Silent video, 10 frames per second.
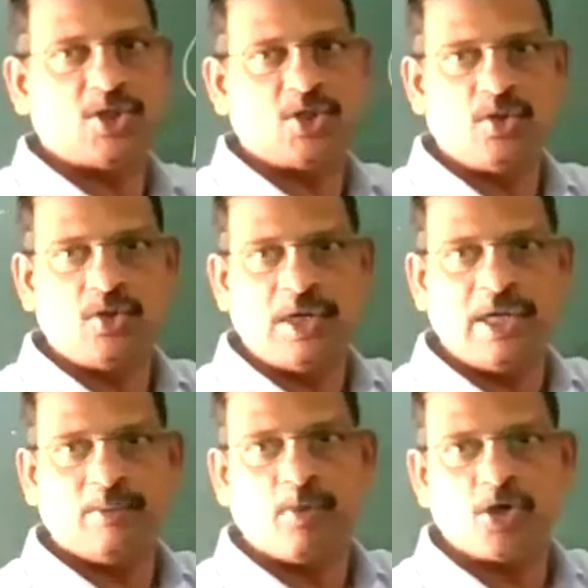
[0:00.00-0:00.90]
So
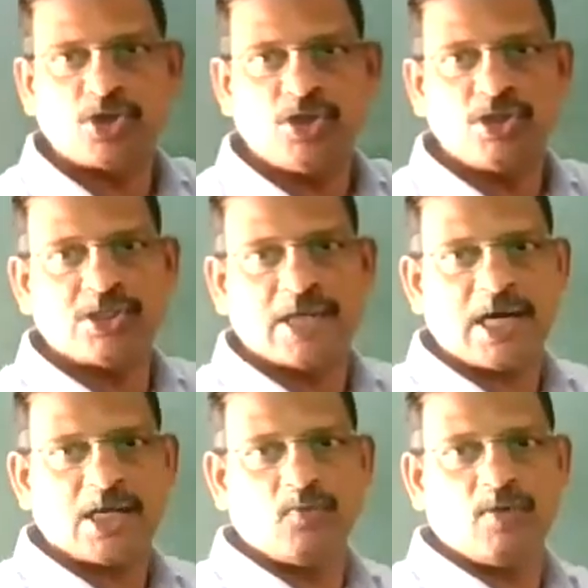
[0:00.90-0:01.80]
positive
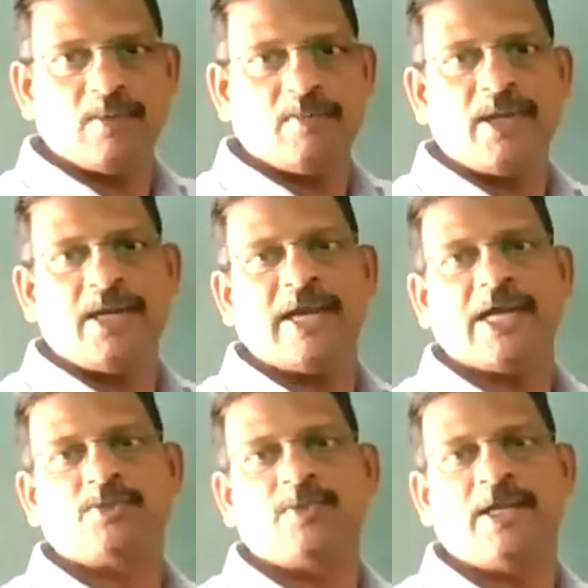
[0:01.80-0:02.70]
charge will be
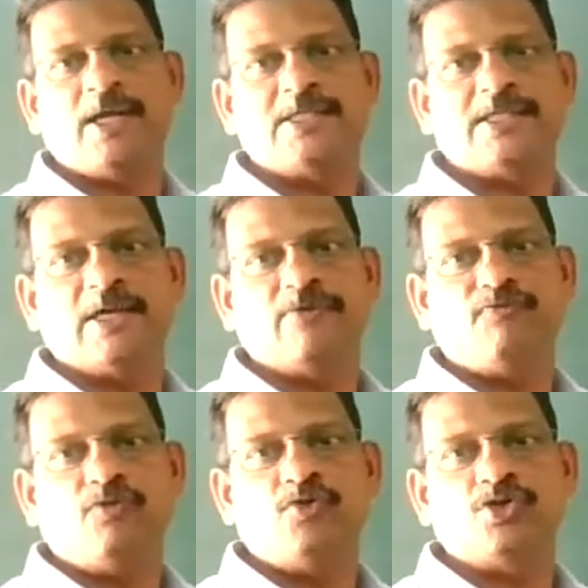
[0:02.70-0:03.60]
experiencing a
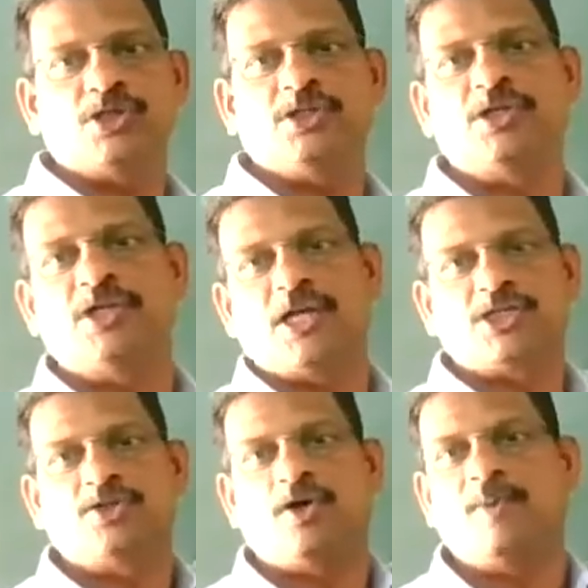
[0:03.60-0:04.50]
force in the
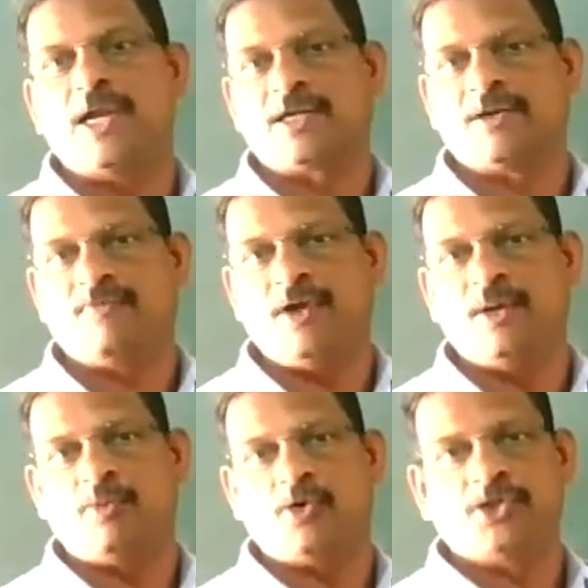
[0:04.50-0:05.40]
direction of electric
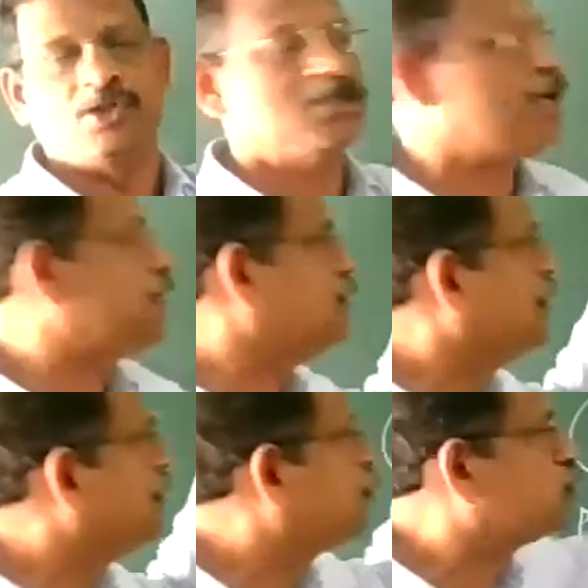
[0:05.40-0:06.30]
field. Positive charge
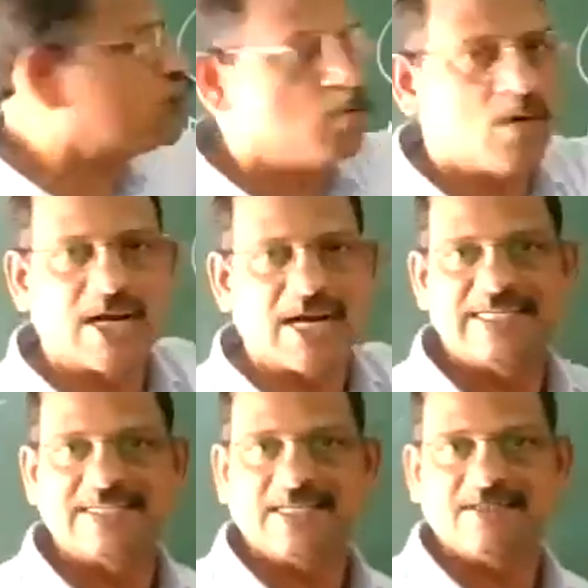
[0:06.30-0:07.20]
will move toward
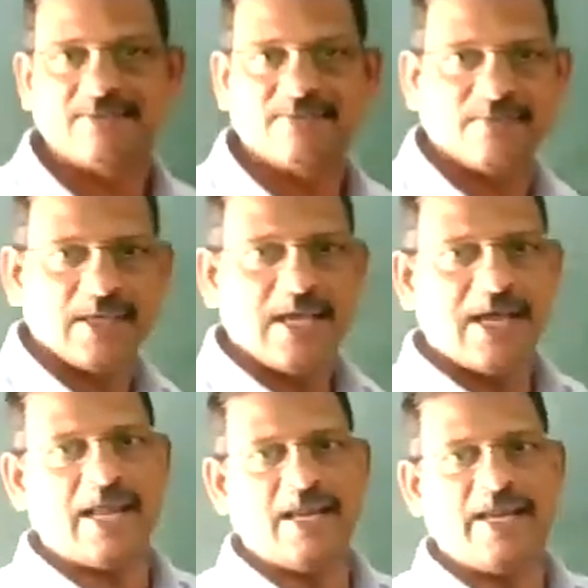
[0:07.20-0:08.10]
right side,
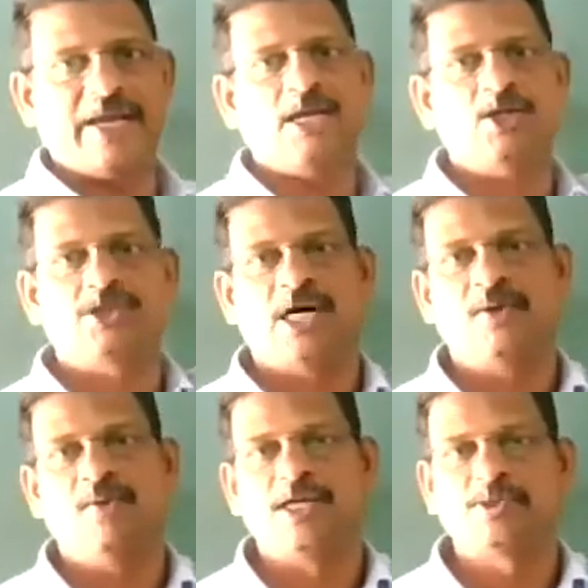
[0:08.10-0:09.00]
and negative
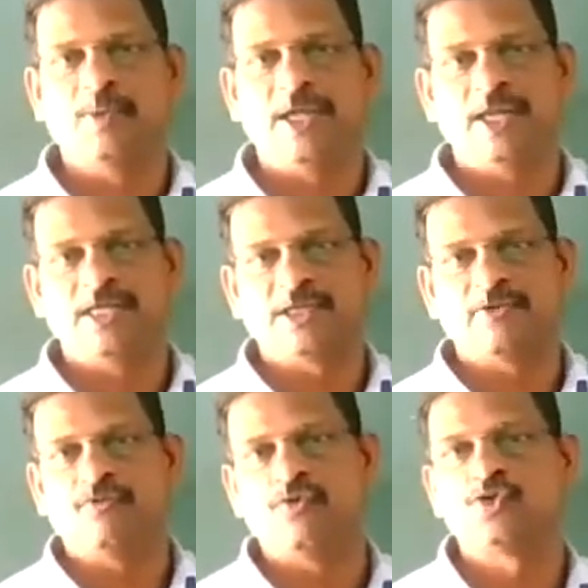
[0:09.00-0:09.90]
charge will experience
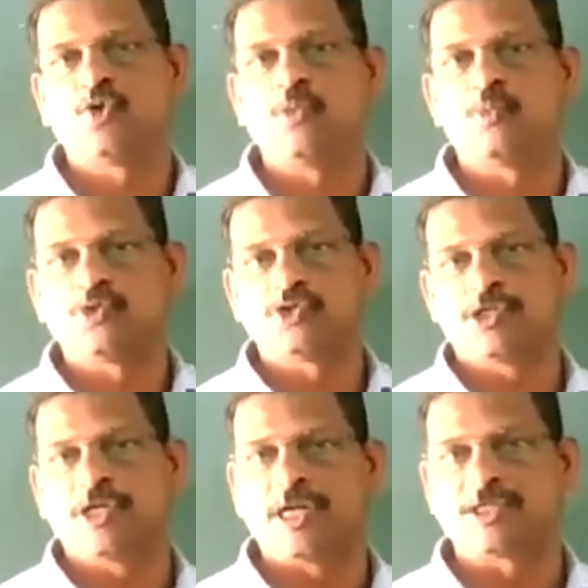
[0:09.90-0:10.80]
a force opposite
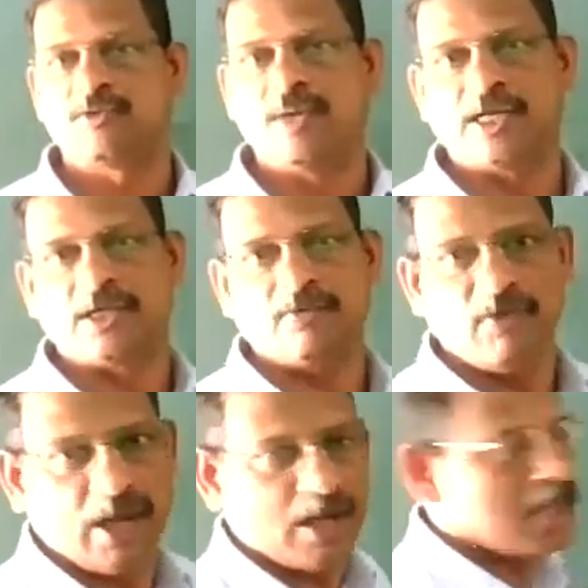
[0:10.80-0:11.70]
the direction of electric field.